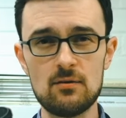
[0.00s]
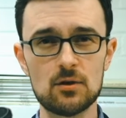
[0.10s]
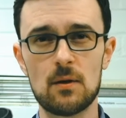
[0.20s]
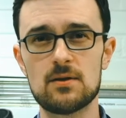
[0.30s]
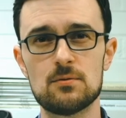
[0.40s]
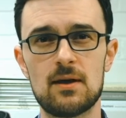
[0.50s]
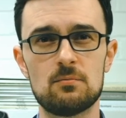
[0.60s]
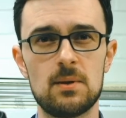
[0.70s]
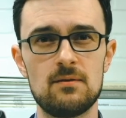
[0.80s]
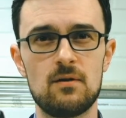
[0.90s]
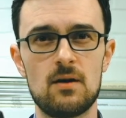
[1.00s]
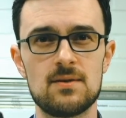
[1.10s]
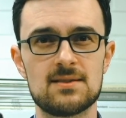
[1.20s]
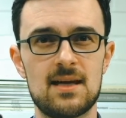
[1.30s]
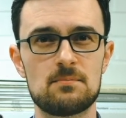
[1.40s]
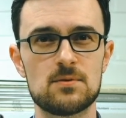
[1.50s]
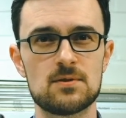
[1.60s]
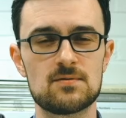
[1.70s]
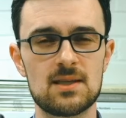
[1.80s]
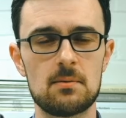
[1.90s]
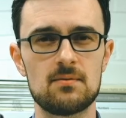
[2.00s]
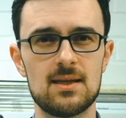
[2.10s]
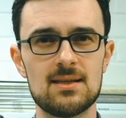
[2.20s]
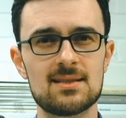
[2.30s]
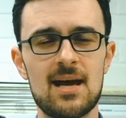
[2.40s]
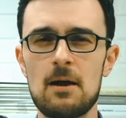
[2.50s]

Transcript: although I do have P5 examples of some of these,